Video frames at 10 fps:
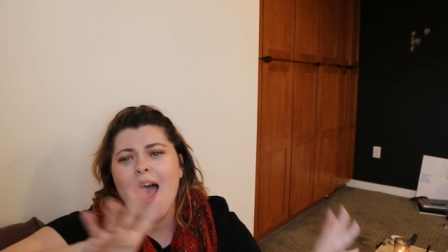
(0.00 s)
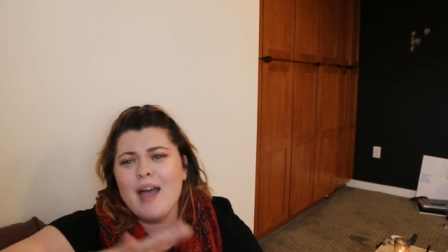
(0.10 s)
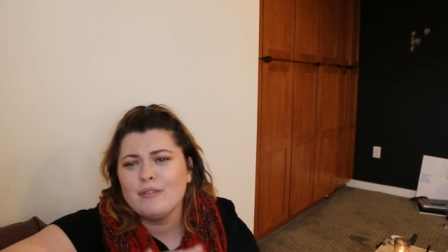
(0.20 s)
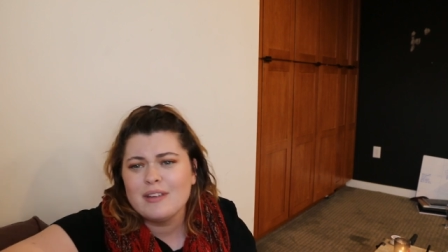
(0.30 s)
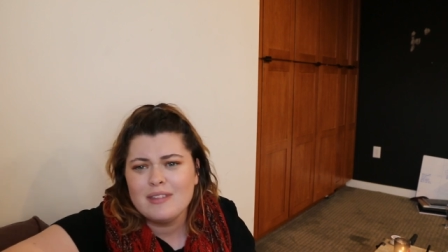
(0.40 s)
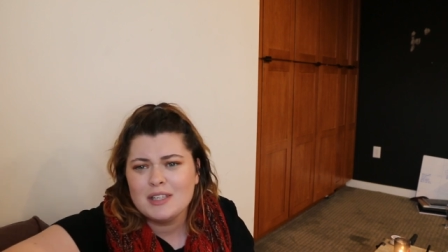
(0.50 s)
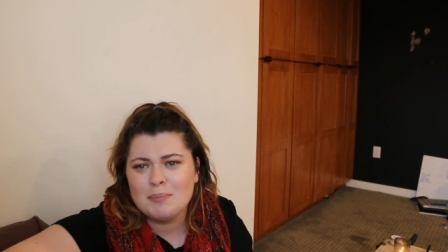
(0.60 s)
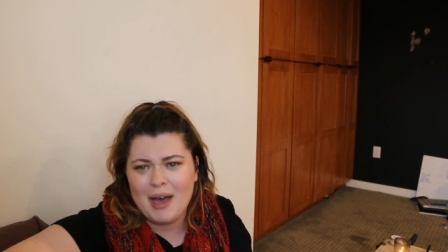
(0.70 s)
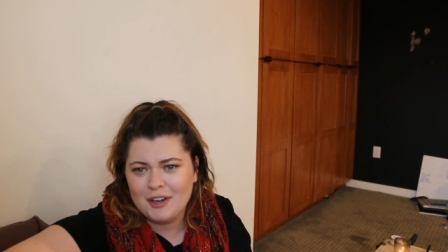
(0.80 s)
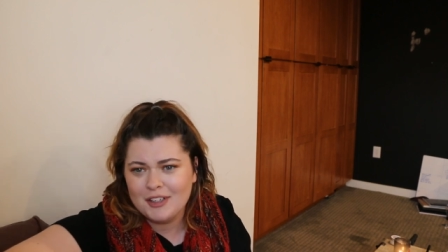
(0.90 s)
everything's
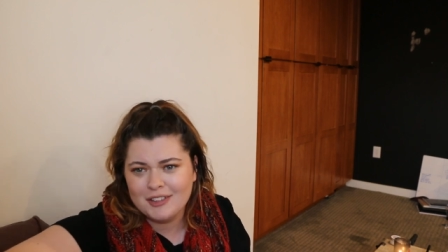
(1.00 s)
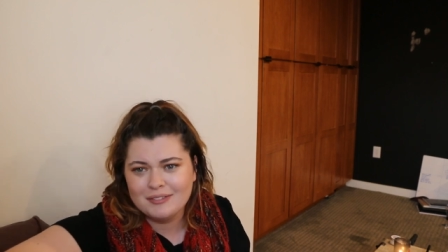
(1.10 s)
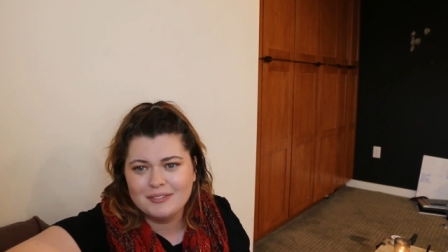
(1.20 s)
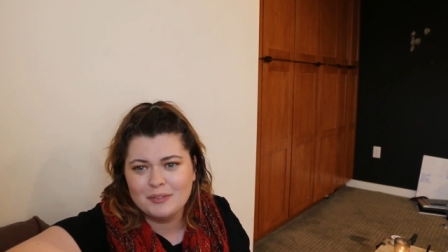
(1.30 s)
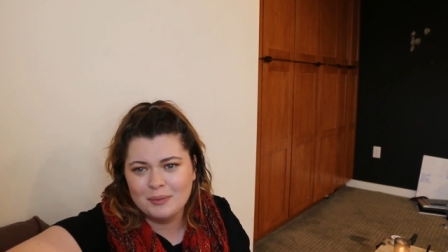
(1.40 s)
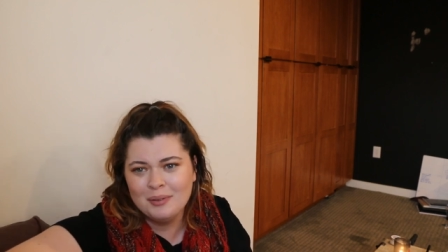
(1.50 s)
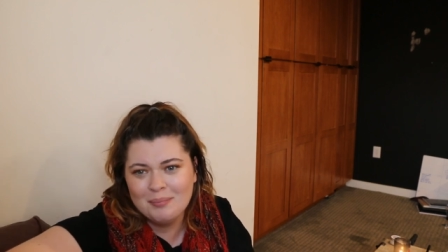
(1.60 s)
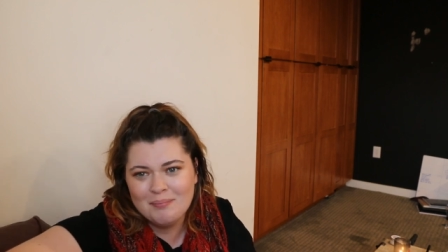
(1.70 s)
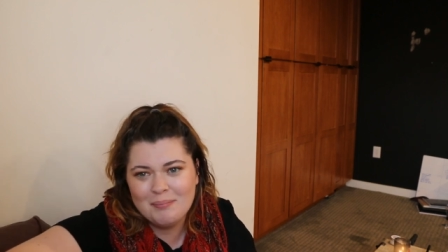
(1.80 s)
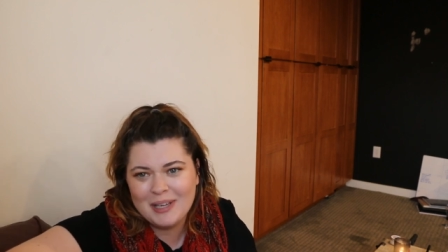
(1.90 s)
better
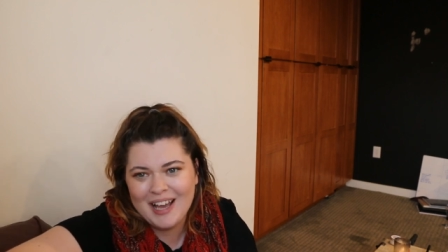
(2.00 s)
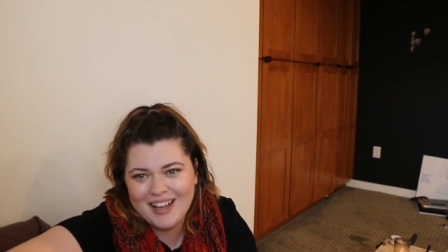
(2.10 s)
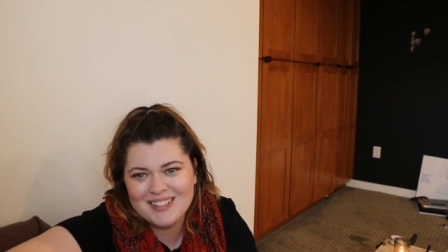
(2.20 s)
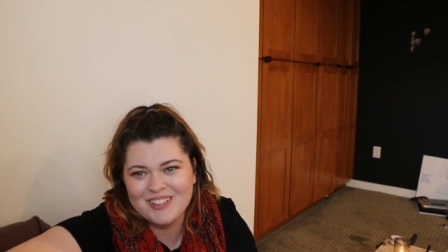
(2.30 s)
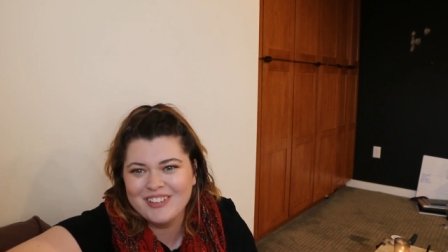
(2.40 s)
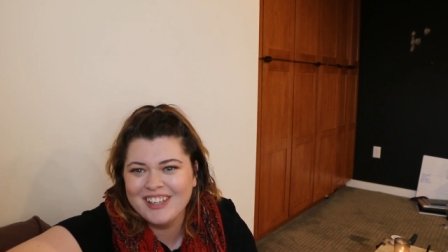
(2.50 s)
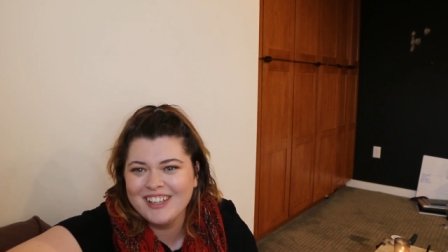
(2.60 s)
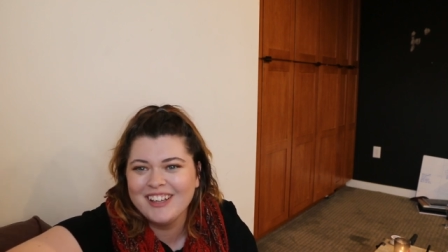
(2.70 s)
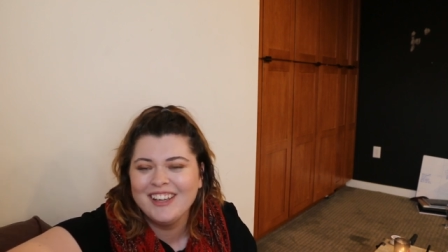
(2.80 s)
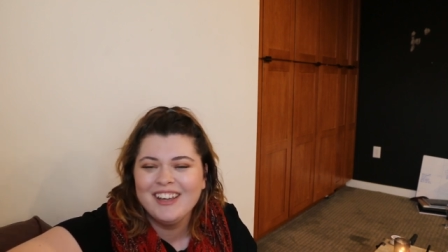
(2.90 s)
because of
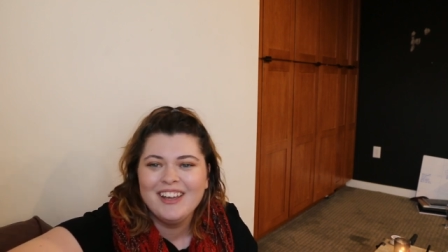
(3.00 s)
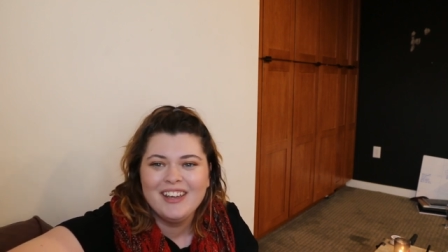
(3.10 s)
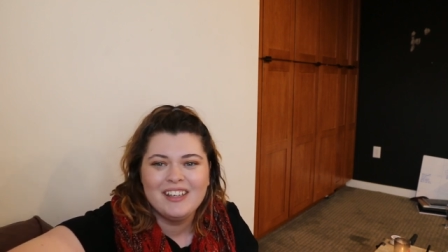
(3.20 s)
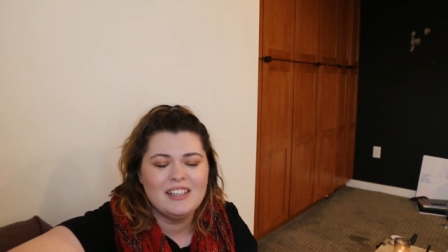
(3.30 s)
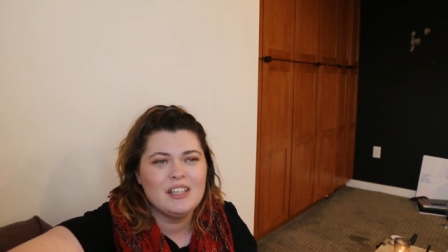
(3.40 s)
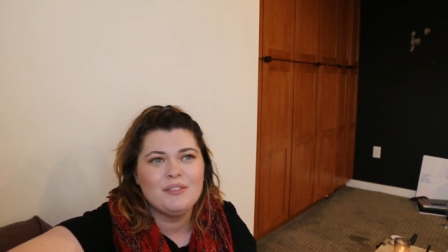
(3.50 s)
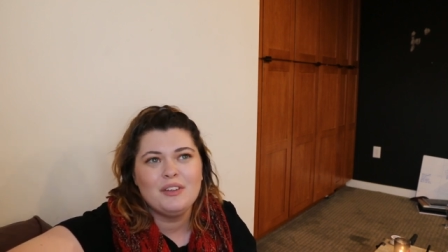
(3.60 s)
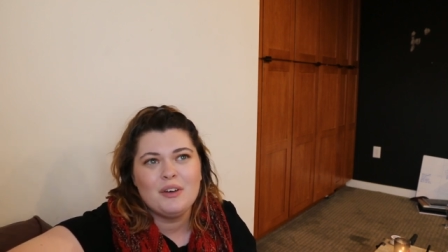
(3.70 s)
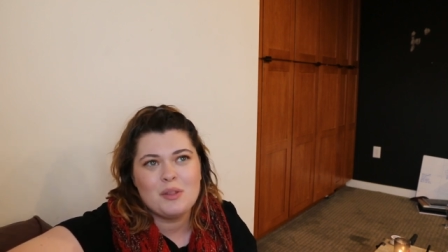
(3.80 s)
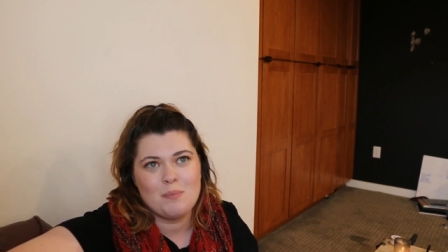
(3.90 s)
it.
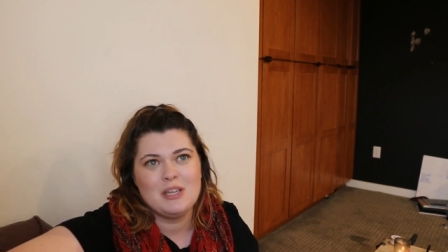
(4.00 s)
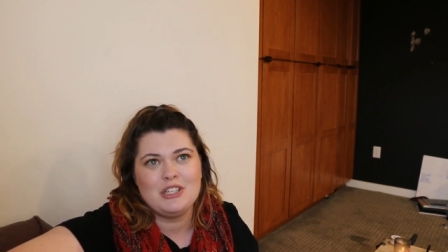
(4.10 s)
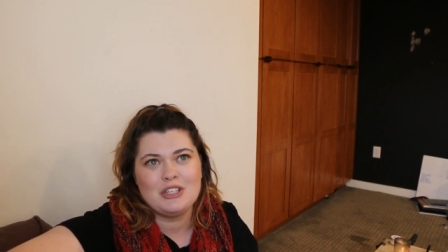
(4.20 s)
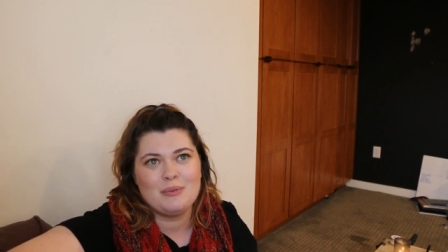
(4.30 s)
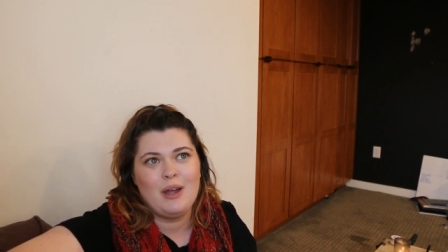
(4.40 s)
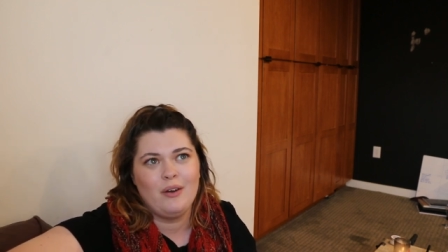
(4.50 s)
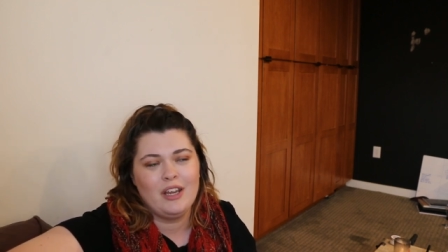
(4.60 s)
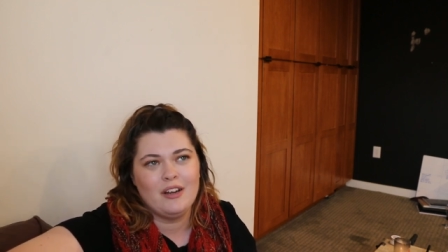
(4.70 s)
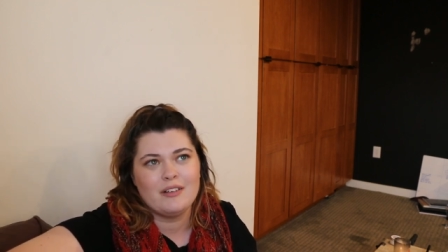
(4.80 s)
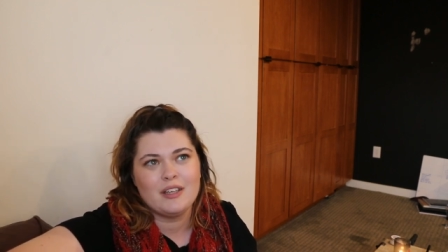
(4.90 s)
Even though the beaches around
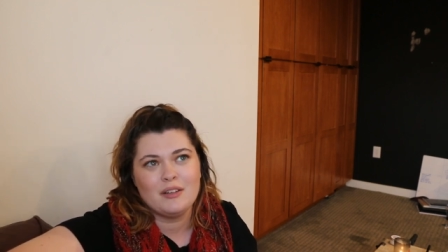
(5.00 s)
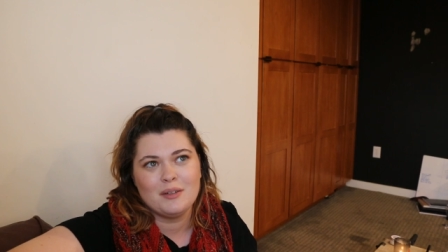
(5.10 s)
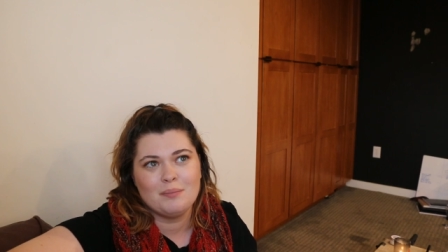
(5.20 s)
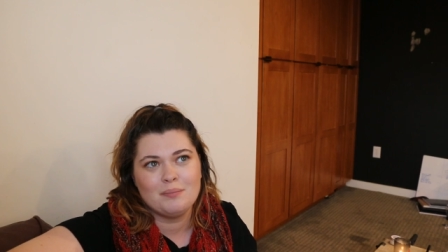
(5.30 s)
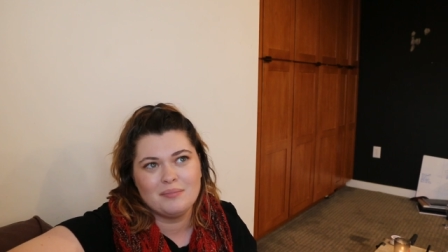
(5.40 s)
here, like, they're